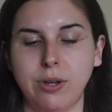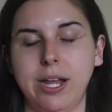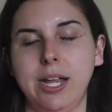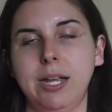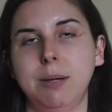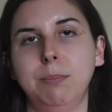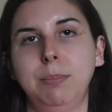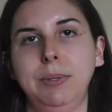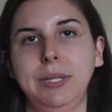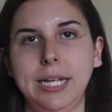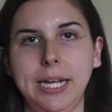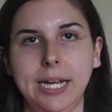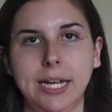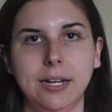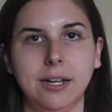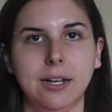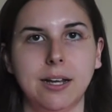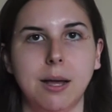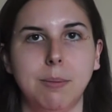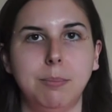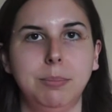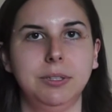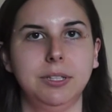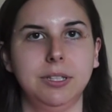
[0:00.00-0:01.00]
I can plan a
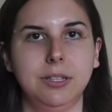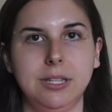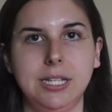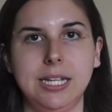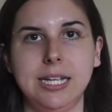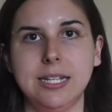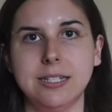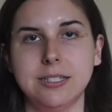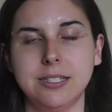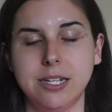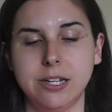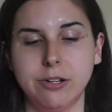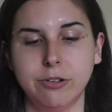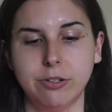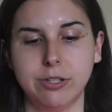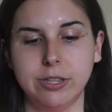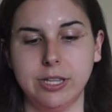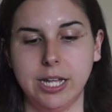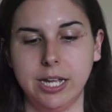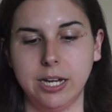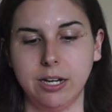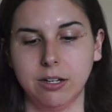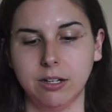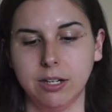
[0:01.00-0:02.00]
couple of things here and
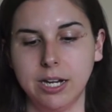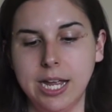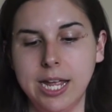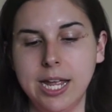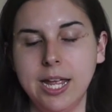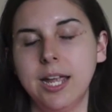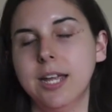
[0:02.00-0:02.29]
there.